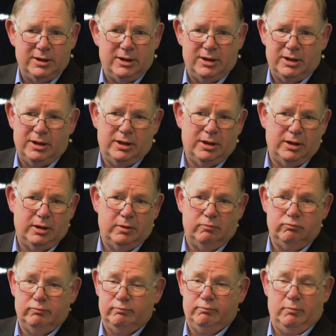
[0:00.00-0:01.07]
uh,
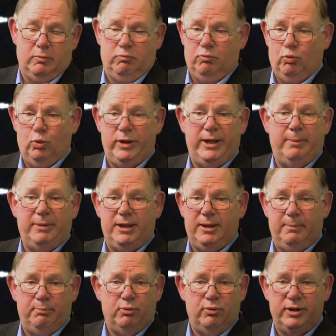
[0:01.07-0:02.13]
women
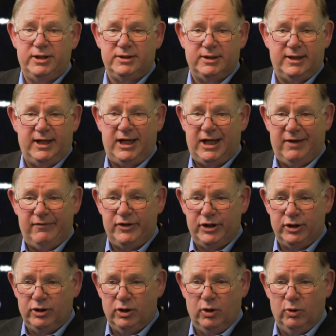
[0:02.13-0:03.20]
in prison
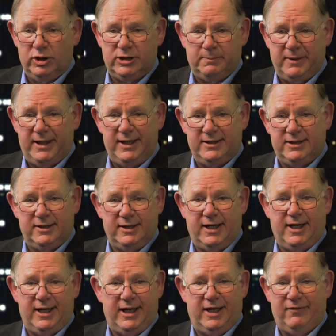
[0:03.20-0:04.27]
having their own space and
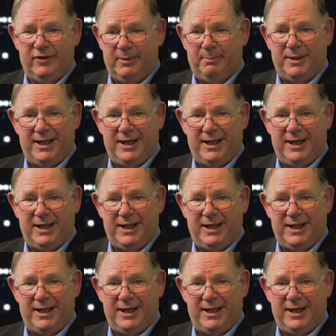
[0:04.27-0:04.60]
not having a